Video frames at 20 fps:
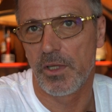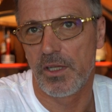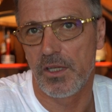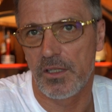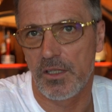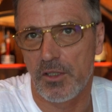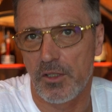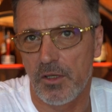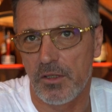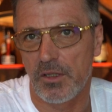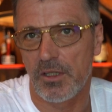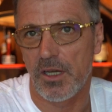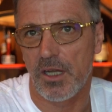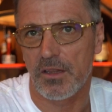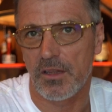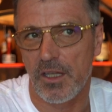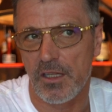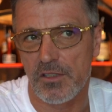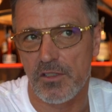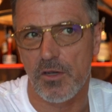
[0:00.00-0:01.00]
didn't know
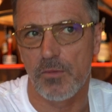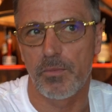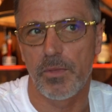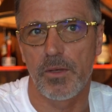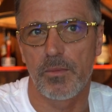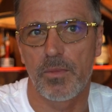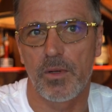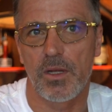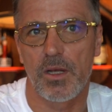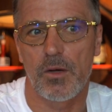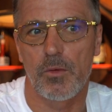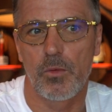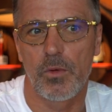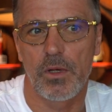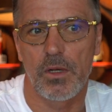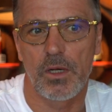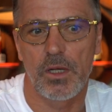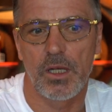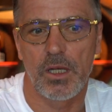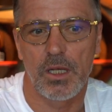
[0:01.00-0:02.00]
nothing, so people are
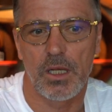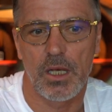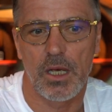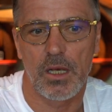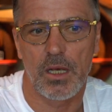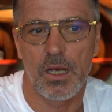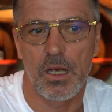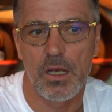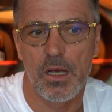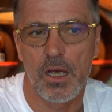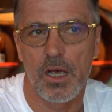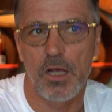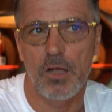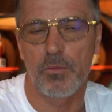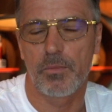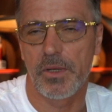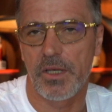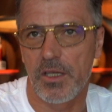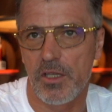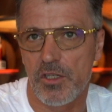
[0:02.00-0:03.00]
really
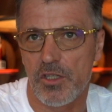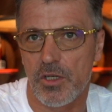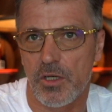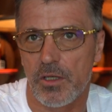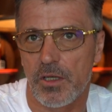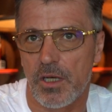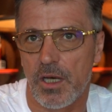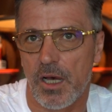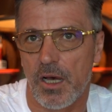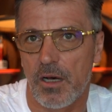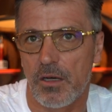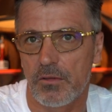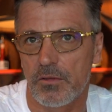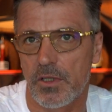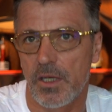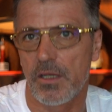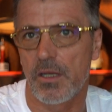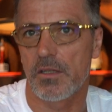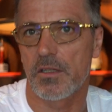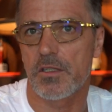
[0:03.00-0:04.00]
helping each other
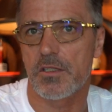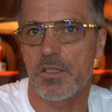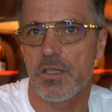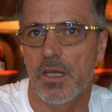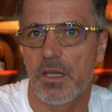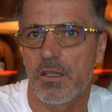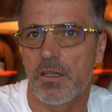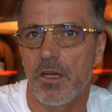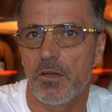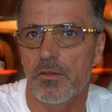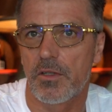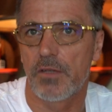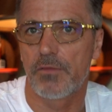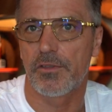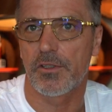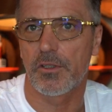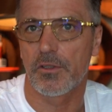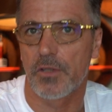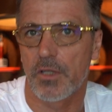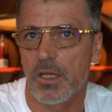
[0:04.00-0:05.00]
out. They understand how
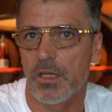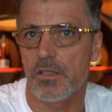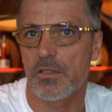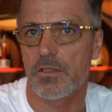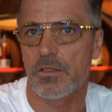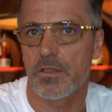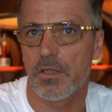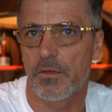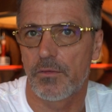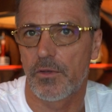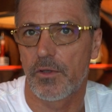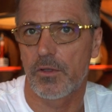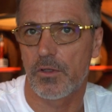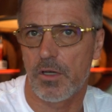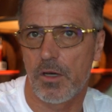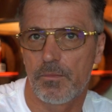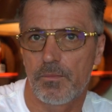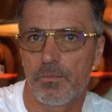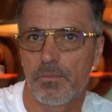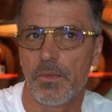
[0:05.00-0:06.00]
difficult it is if you
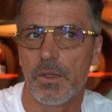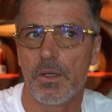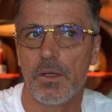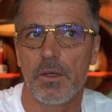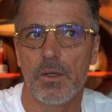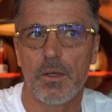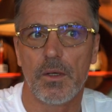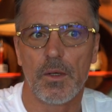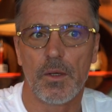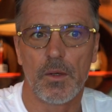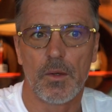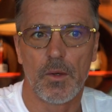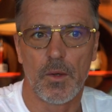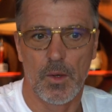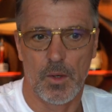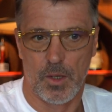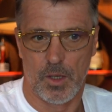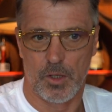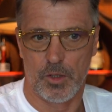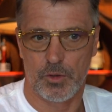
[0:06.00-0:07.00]
come
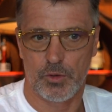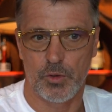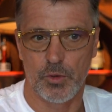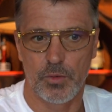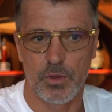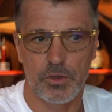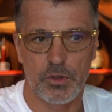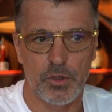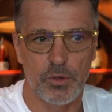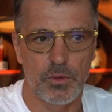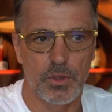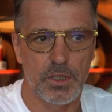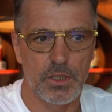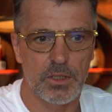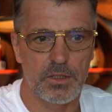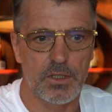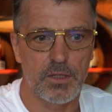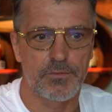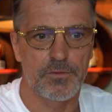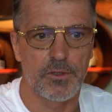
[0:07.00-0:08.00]
to
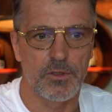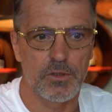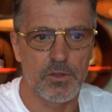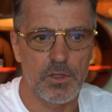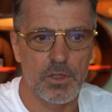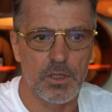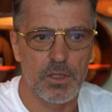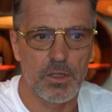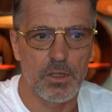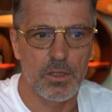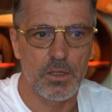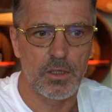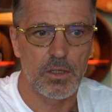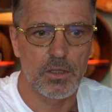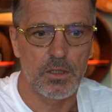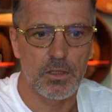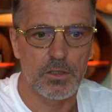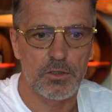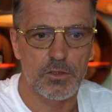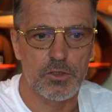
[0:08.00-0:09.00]
a different,
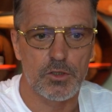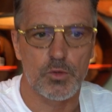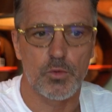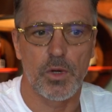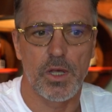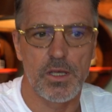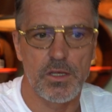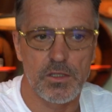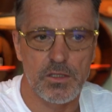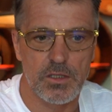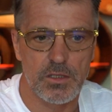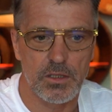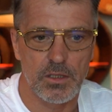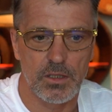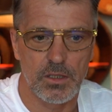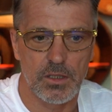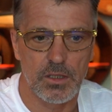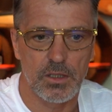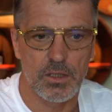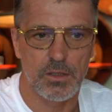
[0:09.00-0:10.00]
strange,
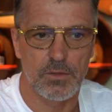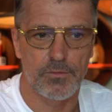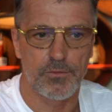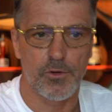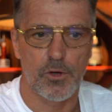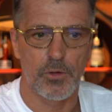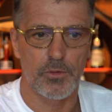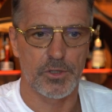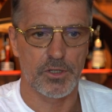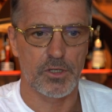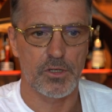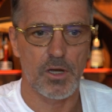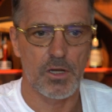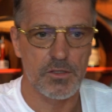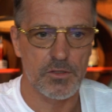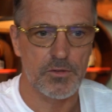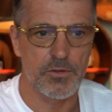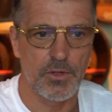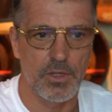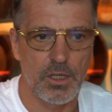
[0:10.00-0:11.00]
foreign
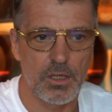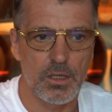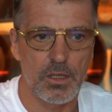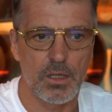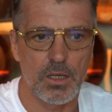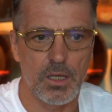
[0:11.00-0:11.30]
country. But